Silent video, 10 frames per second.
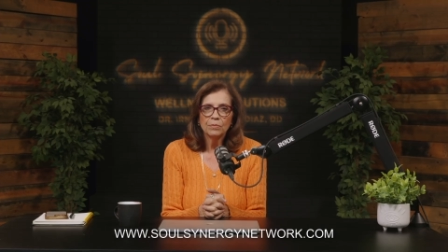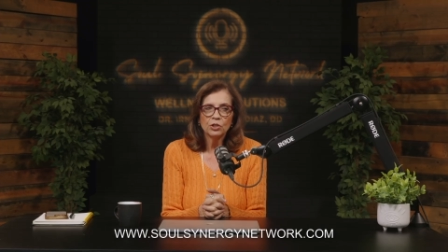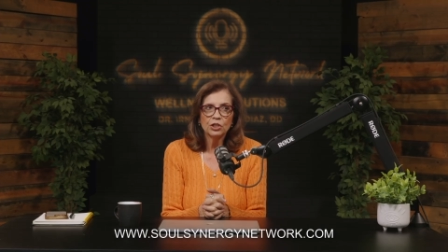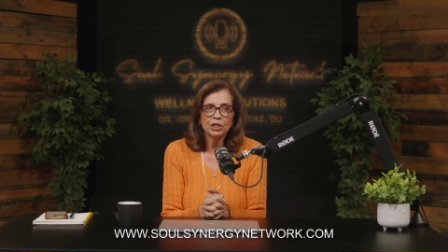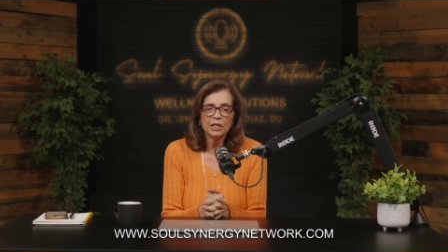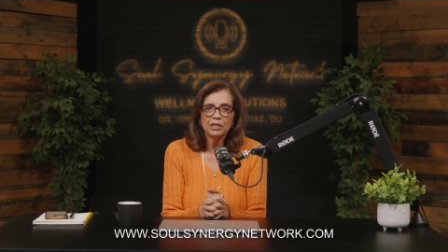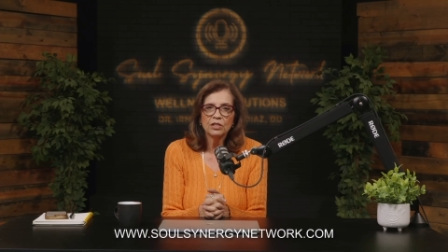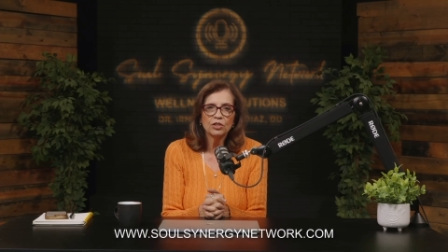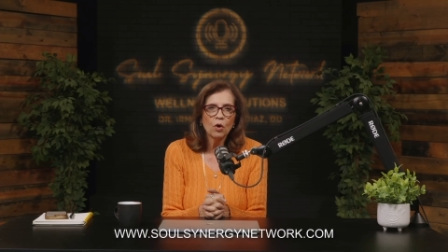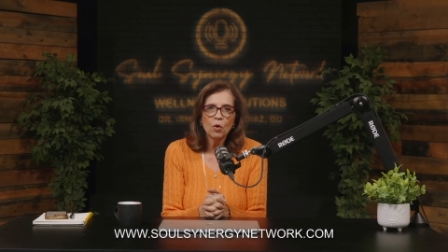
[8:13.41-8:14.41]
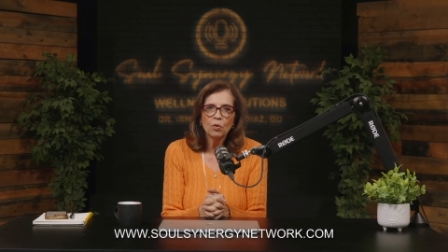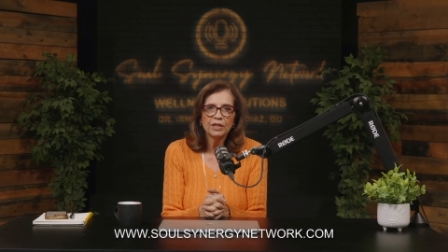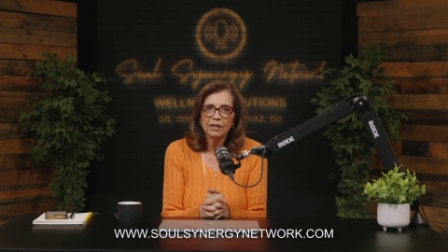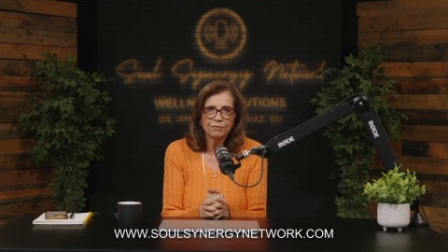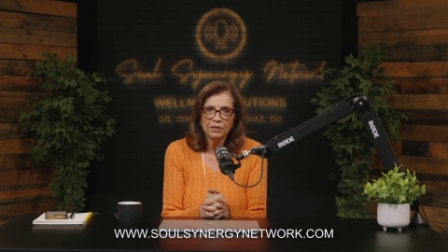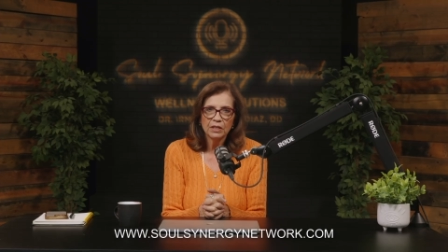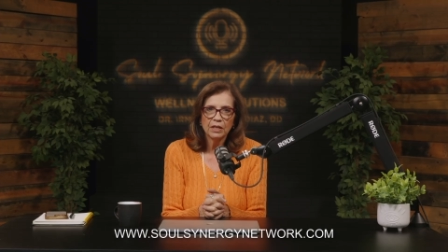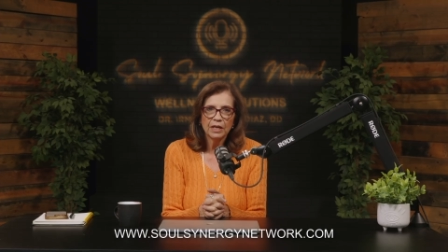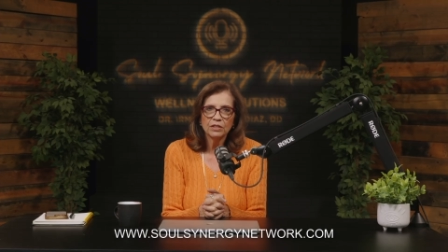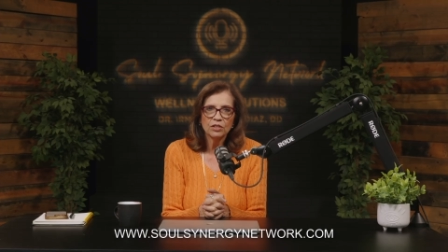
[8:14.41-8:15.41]
she is so gifted
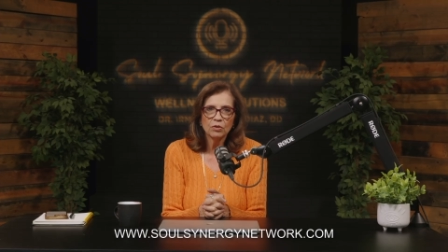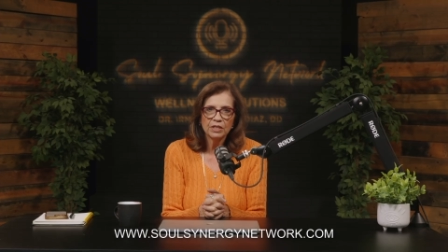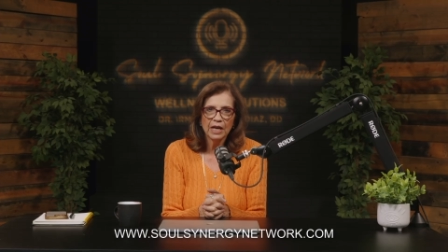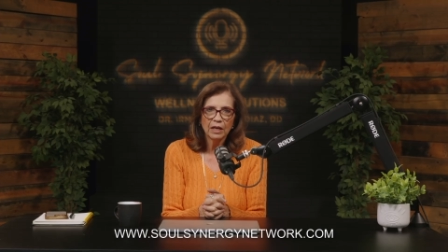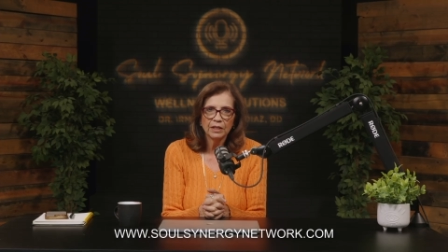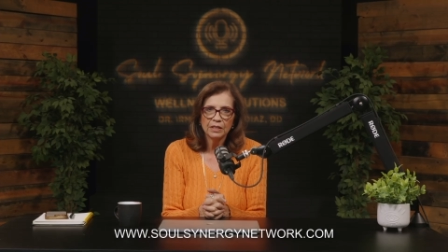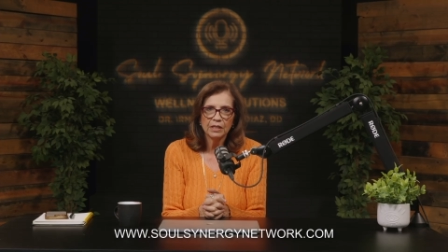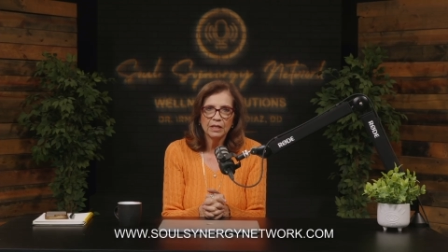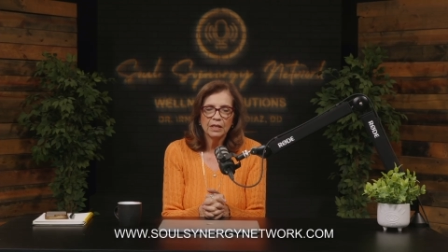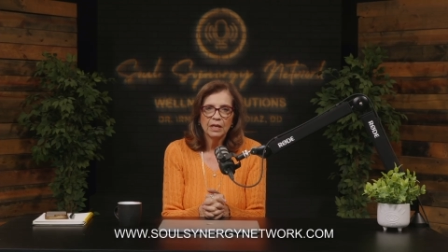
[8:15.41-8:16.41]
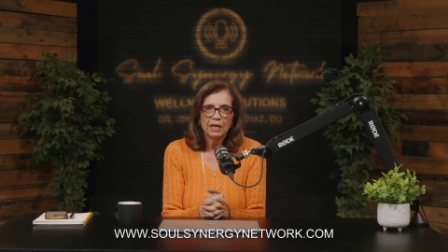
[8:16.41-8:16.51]
and so talented.